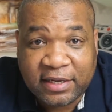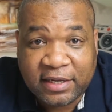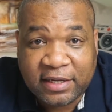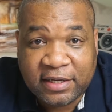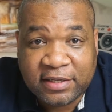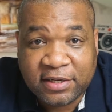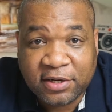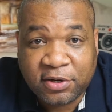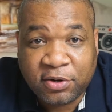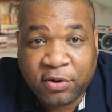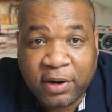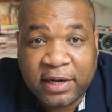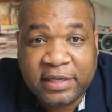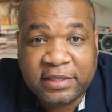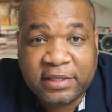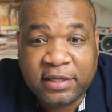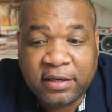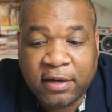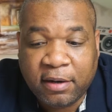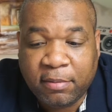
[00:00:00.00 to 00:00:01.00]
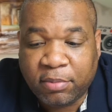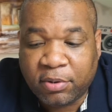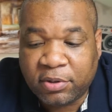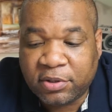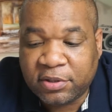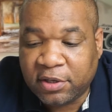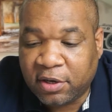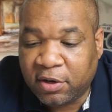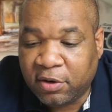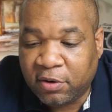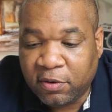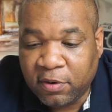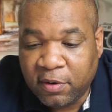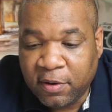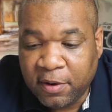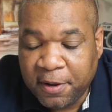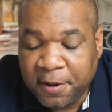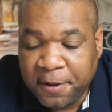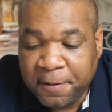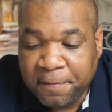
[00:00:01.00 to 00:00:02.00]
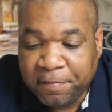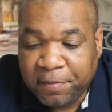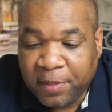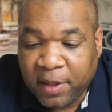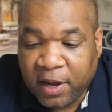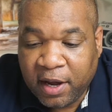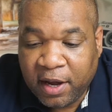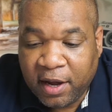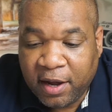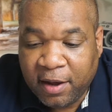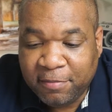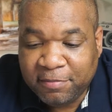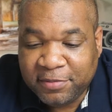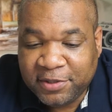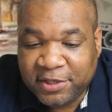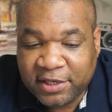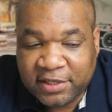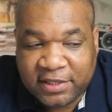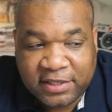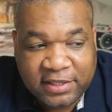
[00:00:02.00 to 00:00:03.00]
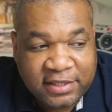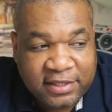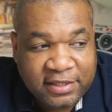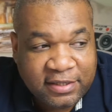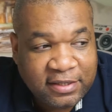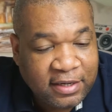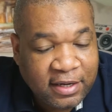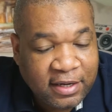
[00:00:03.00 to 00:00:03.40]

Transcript: It's a crazy number. So, I'm just